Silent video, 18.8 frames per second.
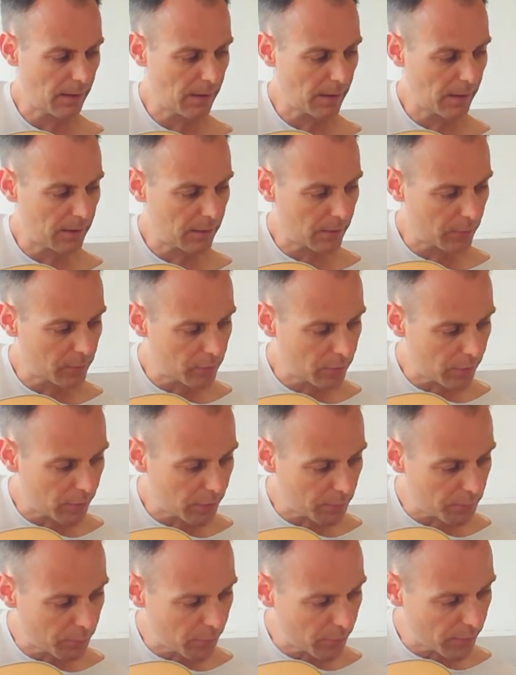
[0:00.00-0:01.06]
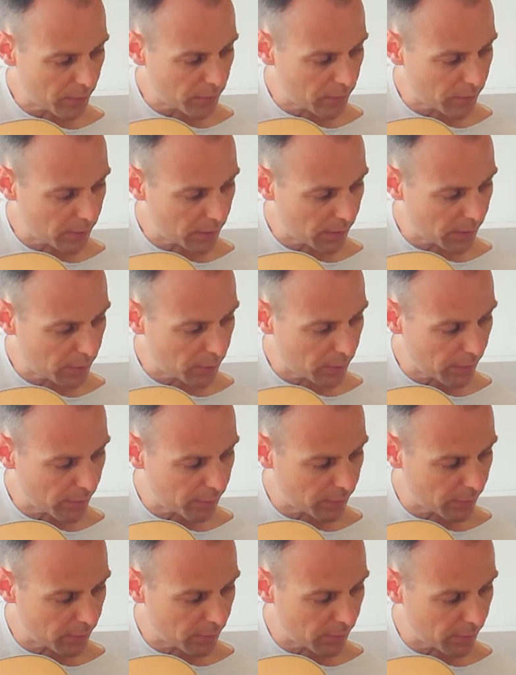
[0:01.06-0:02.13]
And there's another progression, and you
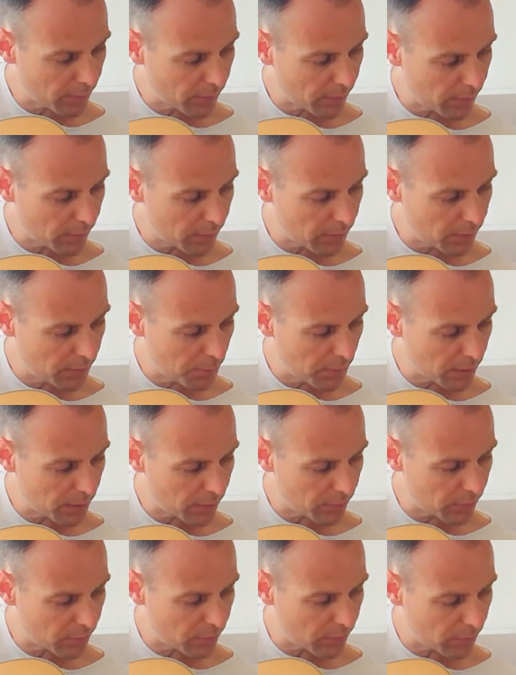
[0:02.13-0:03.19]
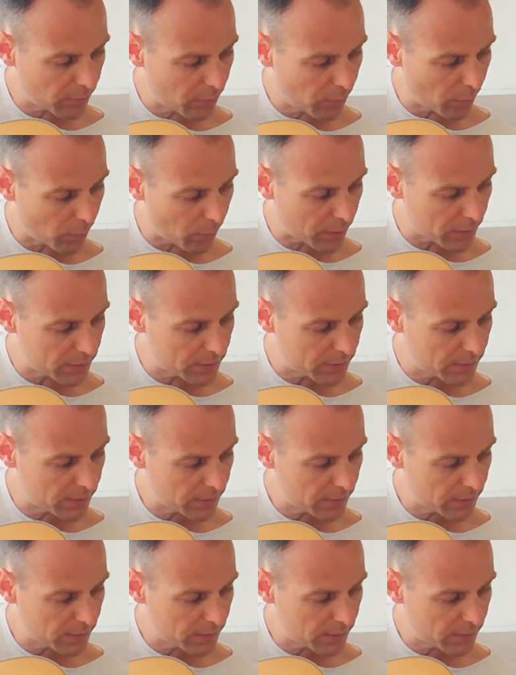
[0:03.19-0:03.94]
have the diminished chord,